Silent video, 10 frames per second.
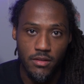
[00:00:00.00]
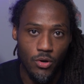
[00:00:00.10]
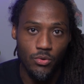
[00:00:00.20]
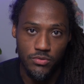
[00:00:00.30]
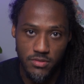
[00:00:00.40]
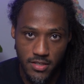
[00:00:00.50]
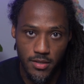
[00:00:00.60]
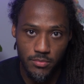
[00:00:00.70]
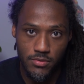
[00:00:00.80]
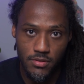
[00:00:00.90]
those
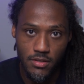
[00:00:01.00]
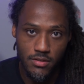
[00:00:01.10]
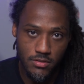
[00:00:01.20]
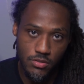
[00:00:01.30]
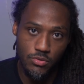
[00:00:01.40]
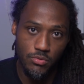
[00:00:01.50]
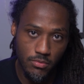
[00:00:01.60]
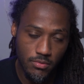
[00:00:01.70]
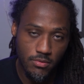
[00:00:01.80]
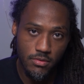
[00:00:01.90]
tips to
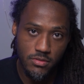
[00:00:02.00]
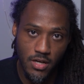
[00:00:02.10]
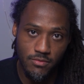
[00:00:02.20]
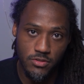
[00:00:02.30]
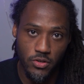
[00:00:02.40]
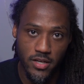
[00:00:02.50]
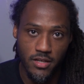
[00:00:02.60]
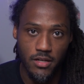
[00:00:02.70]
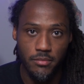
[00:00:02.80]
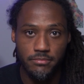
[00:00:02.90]
service your
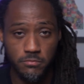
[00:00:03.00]
income.